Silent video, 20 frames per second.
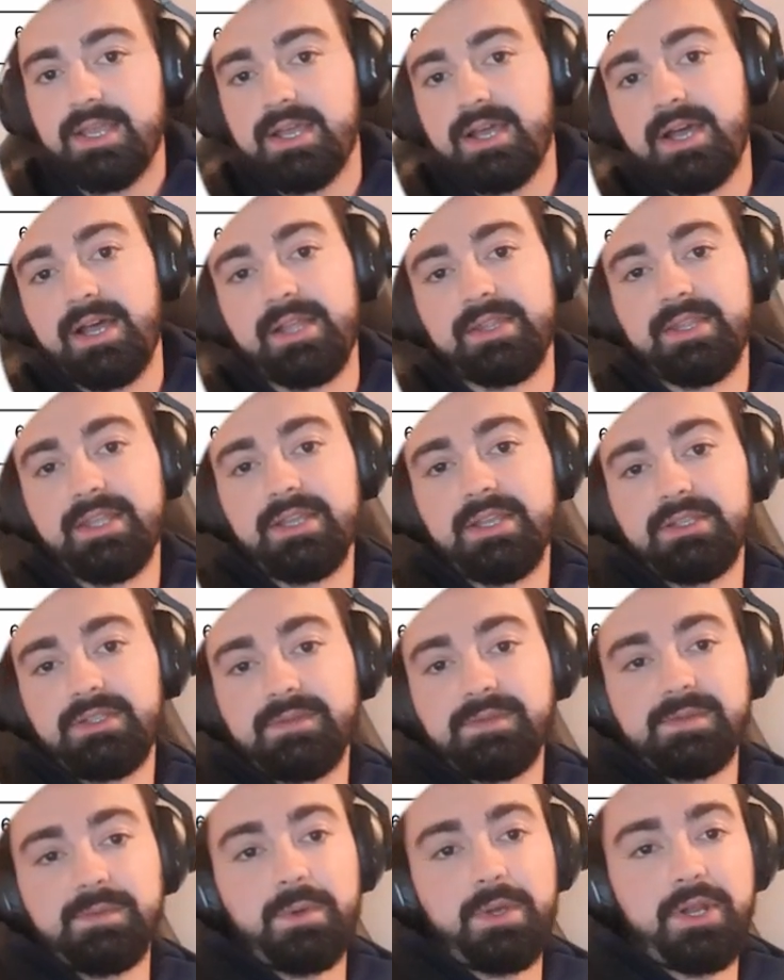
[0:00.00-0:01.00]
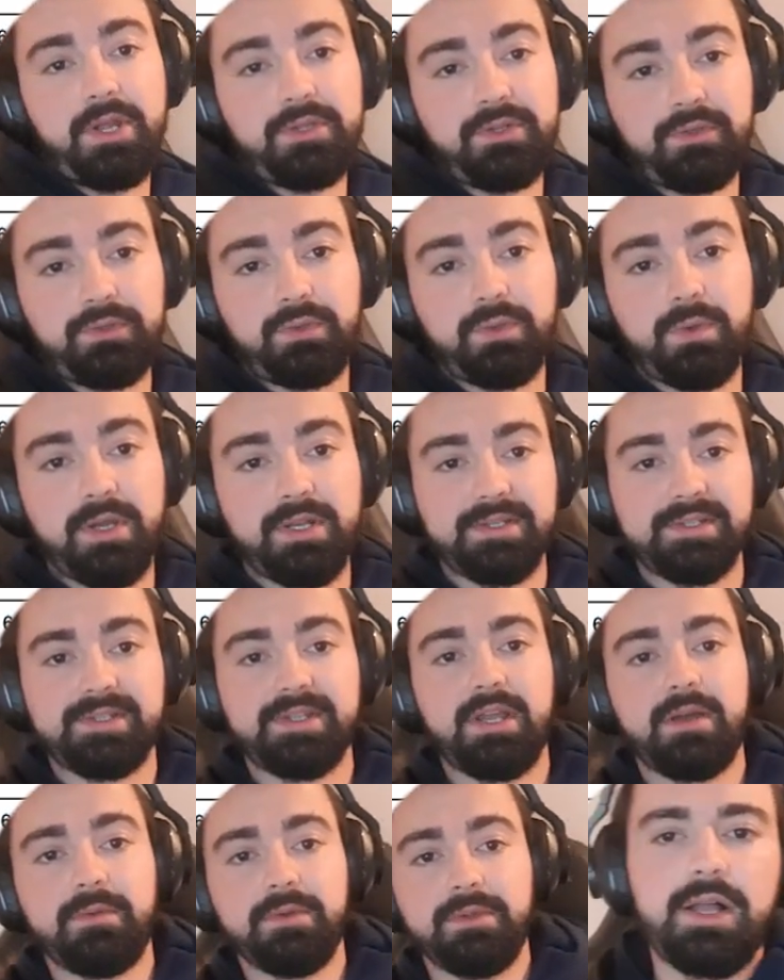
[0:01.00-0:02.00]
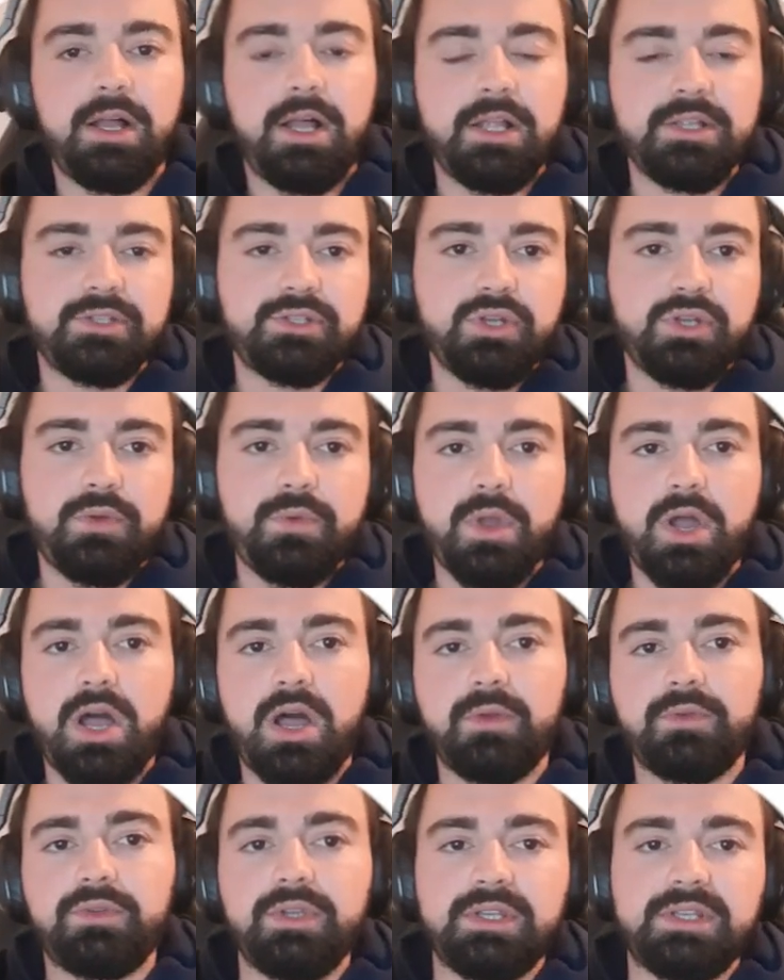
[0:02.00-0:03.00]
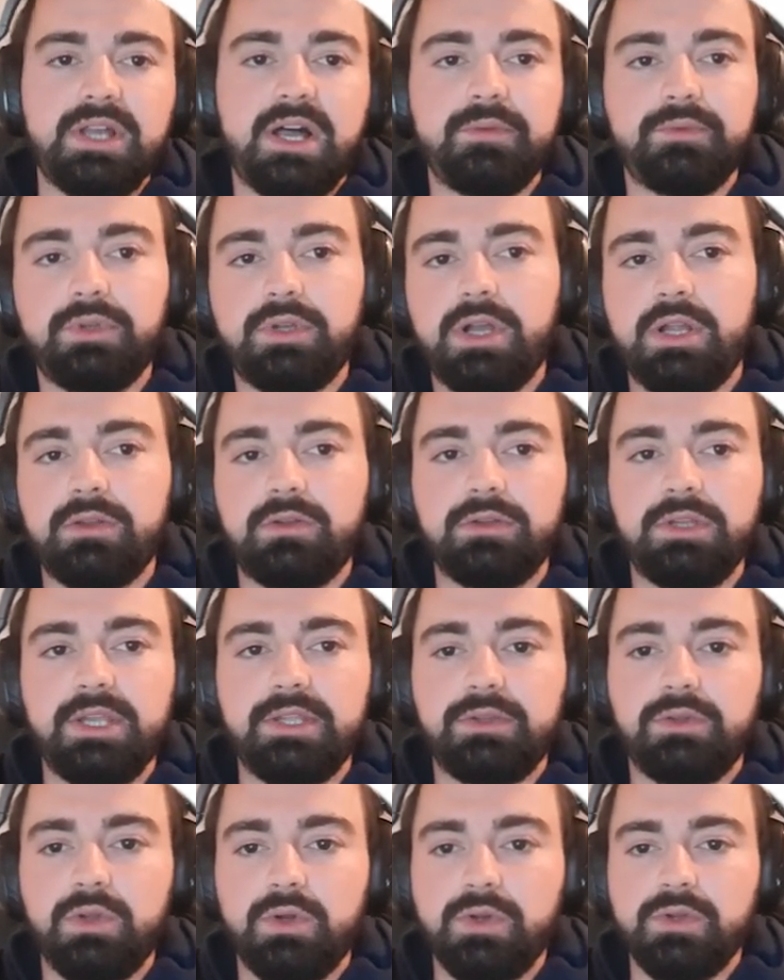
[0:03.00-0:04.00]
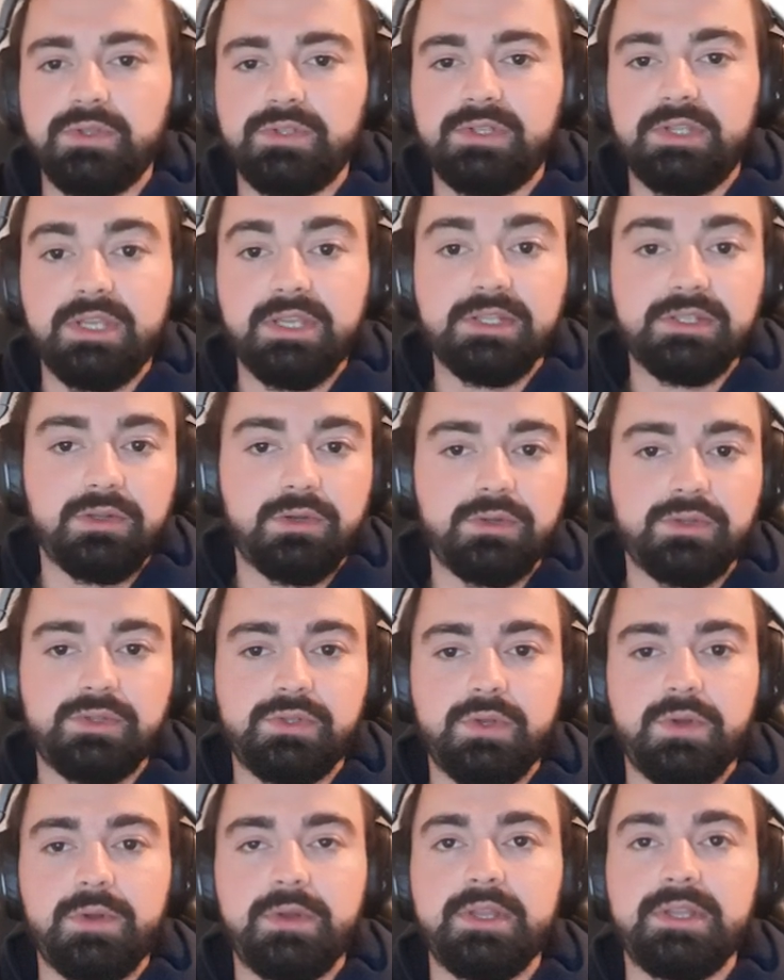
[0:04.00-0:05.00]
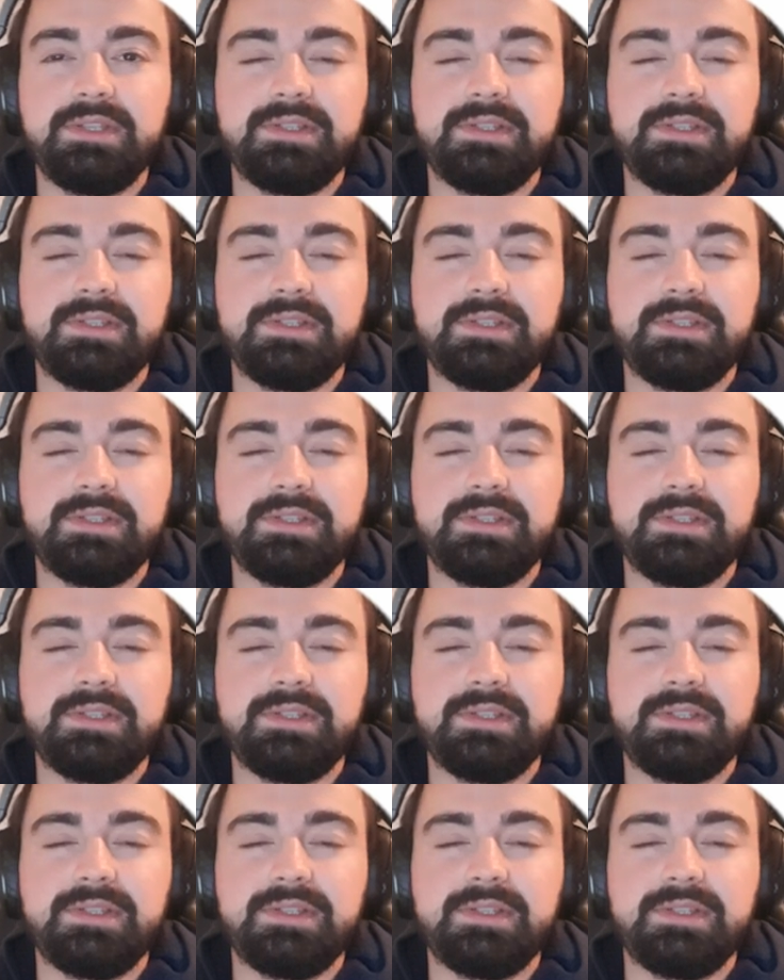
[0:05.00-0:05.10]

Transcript: and -127. I'll show you how to calculate those things also.